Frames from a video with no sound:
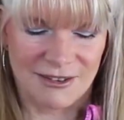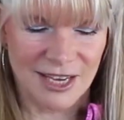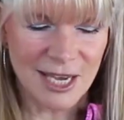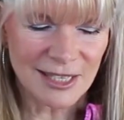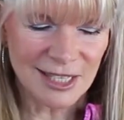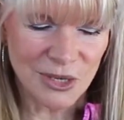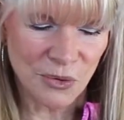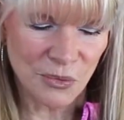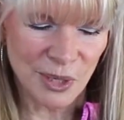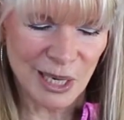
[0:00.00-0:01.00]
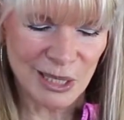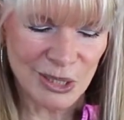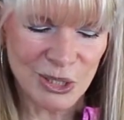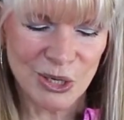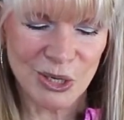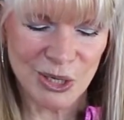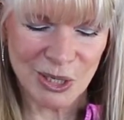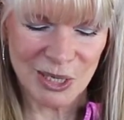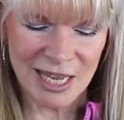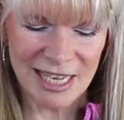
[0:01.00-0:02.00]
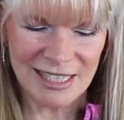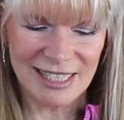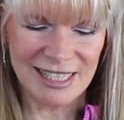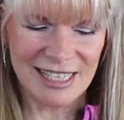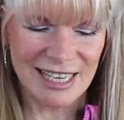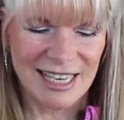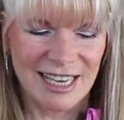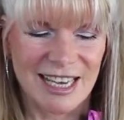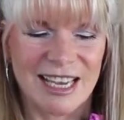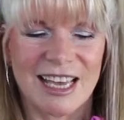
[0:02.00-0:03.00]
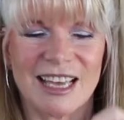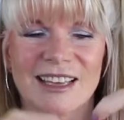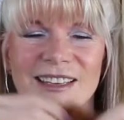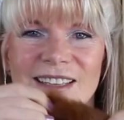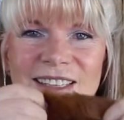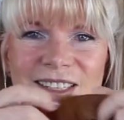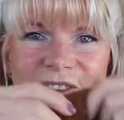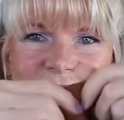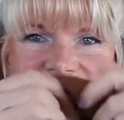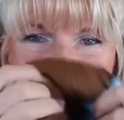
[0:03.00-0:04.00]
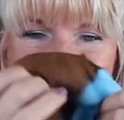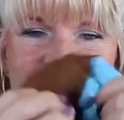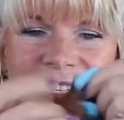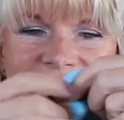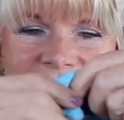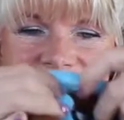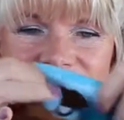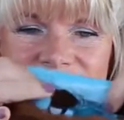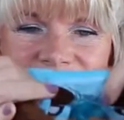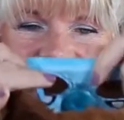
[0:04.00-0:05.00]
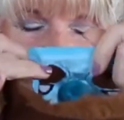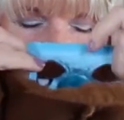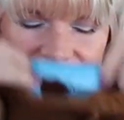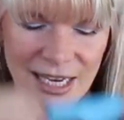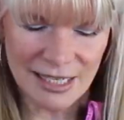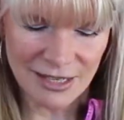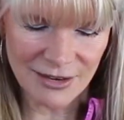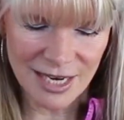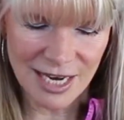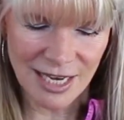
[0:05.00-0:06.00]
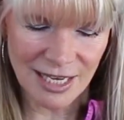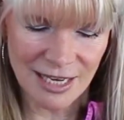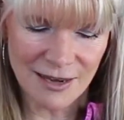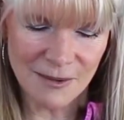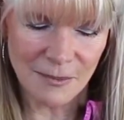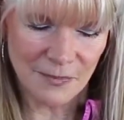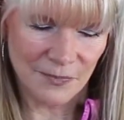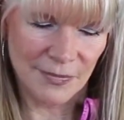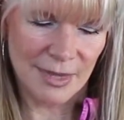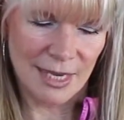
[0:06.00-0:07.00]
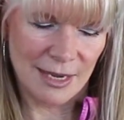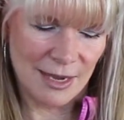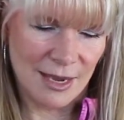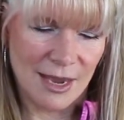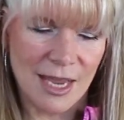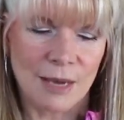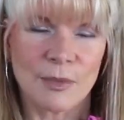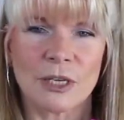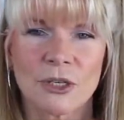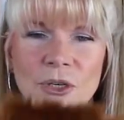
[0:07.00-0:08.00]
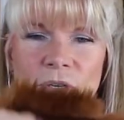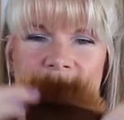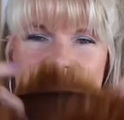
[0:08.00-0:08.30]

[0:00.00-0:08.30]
Okay, so we're going to turn this so it is right sides are in, and I'm going to turn